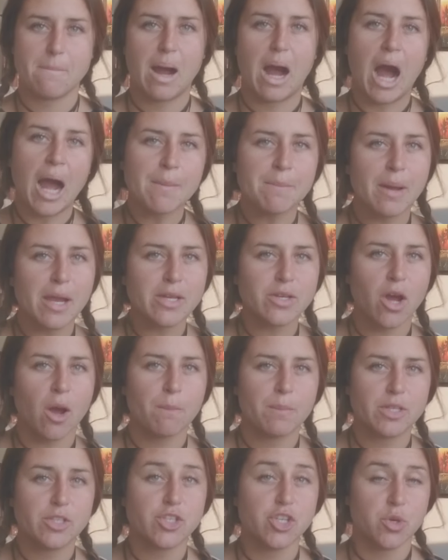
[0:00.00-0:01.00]
I might not
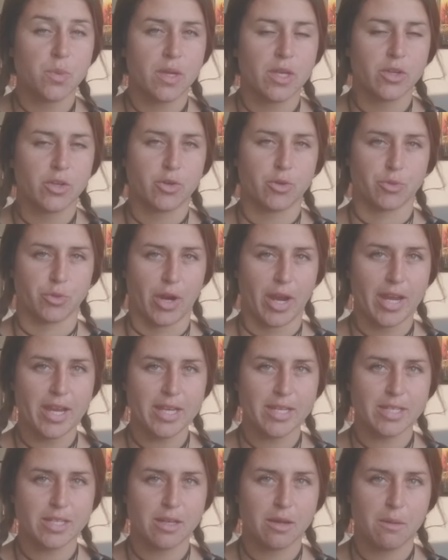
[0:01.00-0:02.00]
be doing
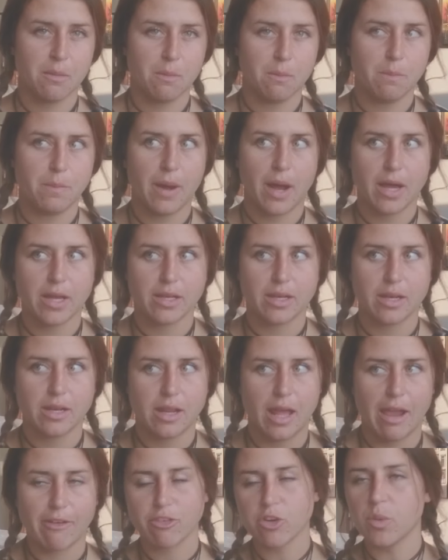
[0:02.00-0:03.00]
great, but
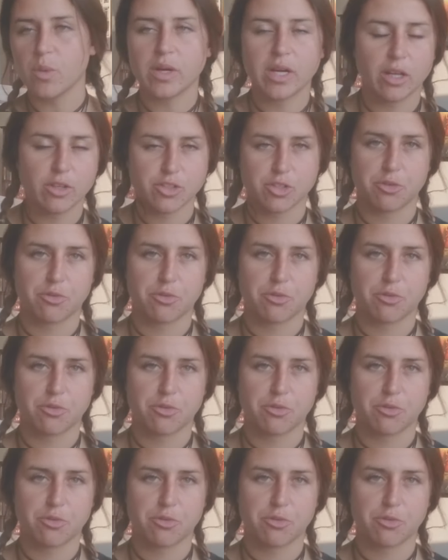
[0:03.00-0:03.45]
everyone else